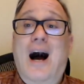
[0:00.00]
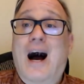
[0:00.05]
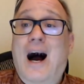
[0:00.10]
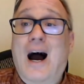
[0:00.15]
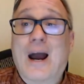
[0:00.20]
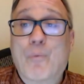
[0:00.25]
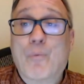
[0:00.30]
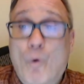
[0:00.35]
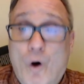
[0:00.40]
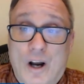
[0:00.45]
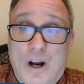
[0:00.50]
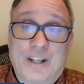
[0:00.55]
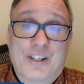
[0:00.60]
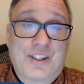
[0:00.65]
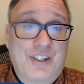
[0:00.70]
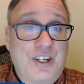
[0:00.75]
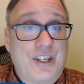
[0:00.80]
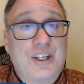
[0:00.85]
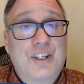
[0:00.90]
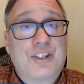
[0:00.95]
I want to
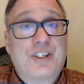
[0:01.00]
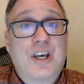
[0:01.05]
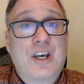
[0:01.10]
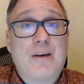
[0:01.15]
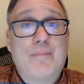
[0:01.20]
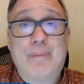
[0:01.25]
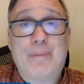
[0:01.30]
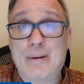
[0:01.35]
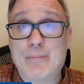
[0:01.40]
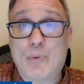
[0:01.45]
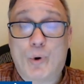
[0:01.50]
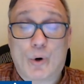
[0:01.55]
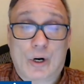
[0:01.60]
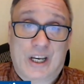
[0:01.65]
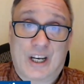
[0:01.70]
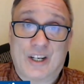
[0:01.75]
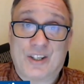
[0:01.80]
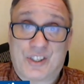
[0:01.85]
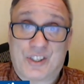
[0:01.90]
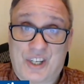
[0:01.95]
see this team be more
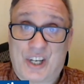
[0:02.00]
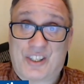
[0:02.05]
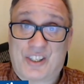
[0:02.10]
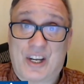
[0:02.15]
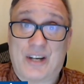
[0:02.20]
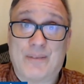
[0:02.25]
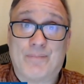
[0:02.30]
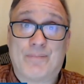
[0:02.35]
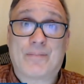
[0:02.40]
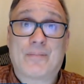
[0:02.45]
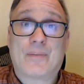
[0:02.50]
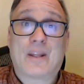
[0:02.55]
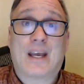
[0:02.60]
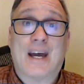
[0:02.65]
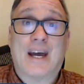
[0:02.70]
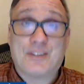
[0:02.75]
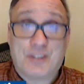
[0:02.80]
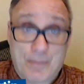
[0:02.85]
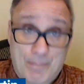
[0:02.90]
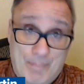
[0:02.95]
consistent.
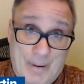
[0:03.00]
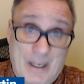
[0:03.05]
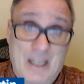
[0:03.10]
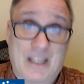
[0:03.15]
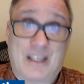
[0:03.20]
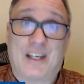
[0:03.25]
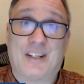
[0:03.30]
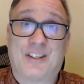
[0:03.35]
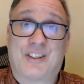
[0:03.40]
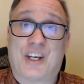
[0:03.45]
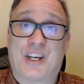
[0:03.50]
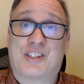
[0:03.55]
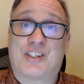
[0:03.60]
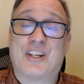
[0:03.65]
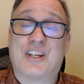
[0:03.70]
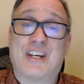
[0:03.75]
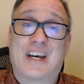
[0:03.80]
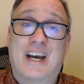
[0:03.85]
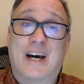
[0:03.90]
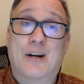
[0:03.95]
And to be
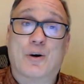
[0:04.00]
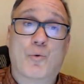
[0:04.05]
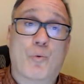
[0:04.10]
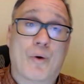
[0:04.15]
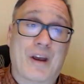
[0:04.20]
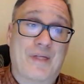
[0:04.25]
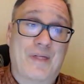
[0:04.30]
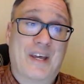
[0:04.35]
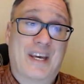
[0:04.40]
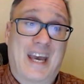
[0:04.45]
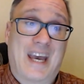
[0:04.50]
consistent, you got to win the